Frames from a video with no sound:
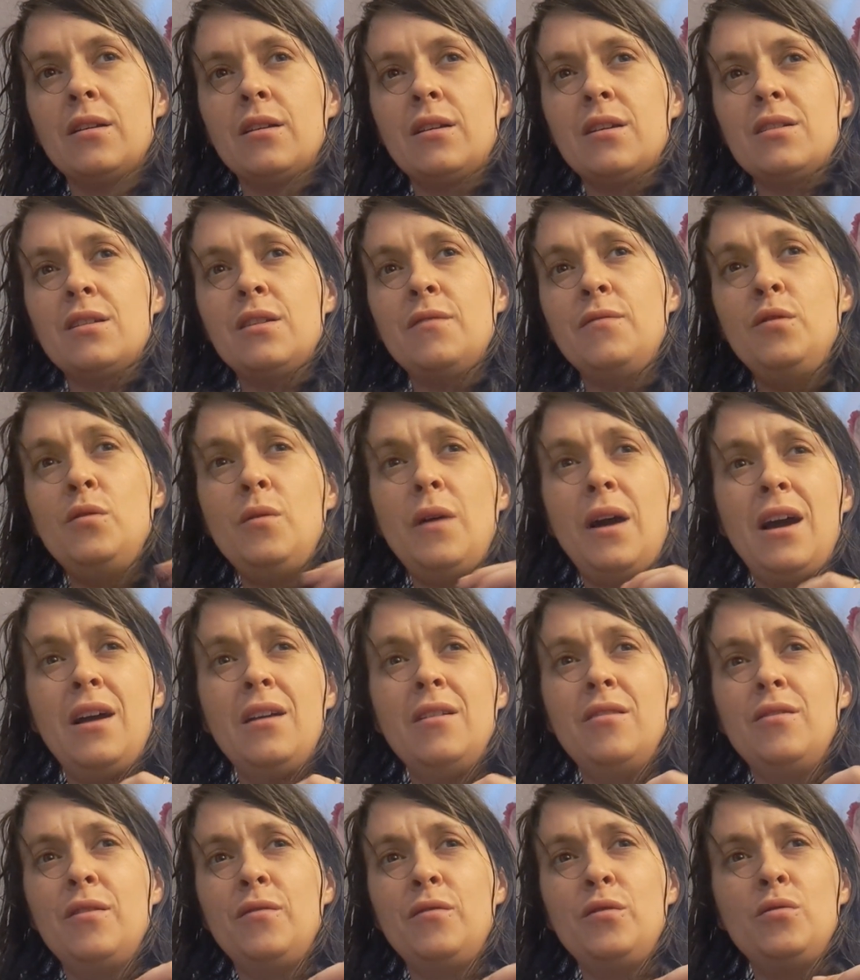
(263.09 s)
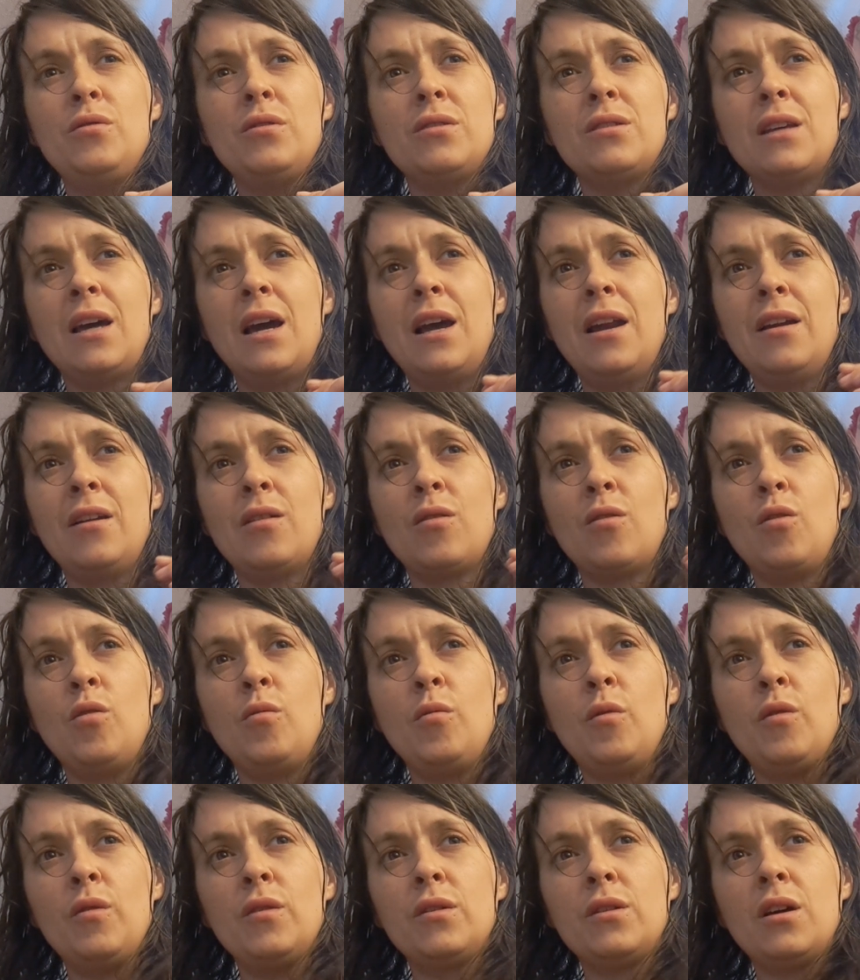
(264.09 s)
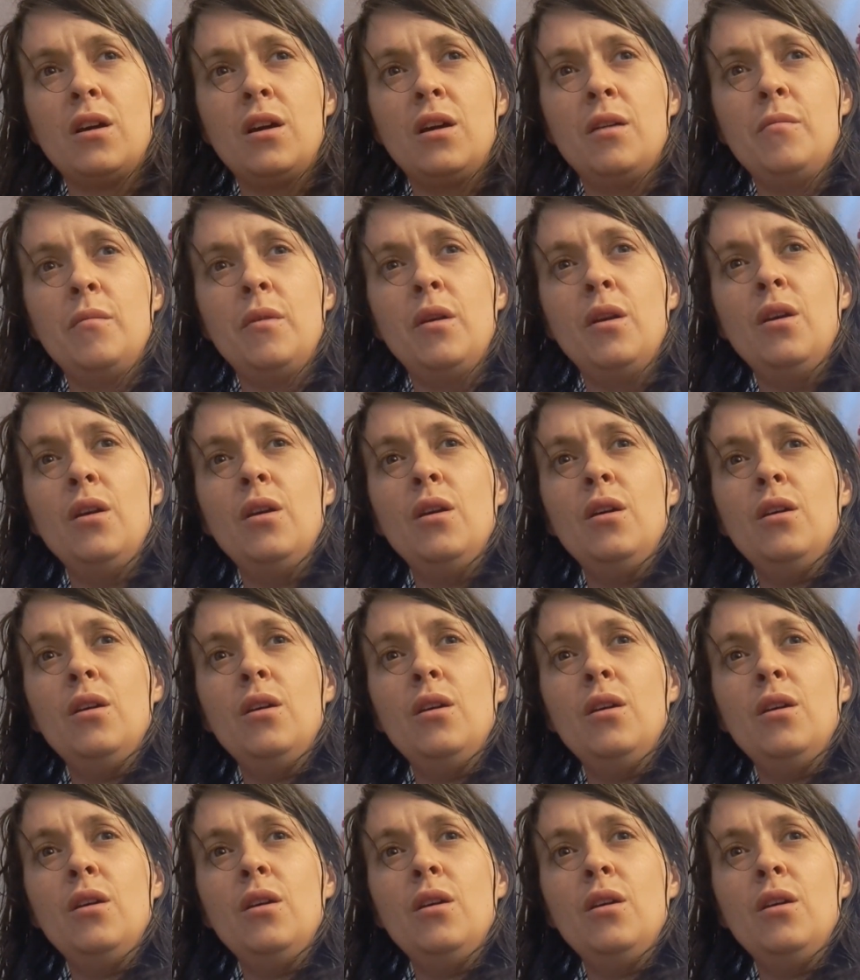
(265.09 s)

Because if you had, if you just sat at home all the time,